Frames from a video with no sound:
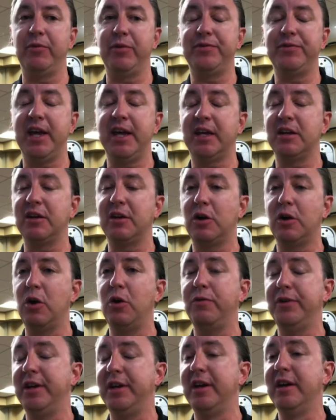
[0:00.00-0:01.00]
We've taken
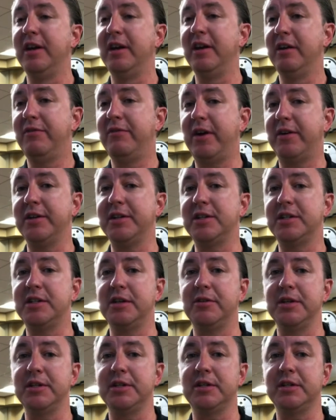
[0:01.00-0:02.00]
COVID very
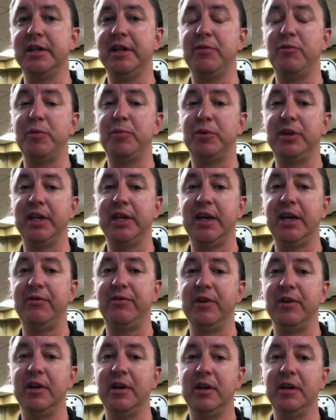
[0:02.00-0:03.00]
seriously, and we believe
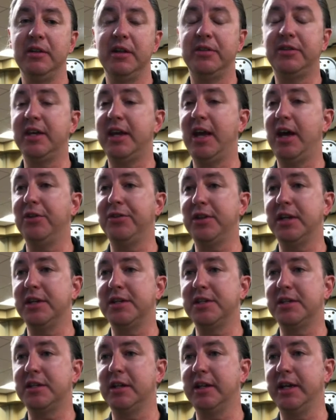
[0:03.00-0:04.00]
that the Healthe
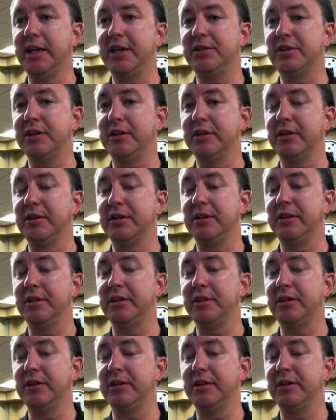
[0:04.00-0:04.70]
installation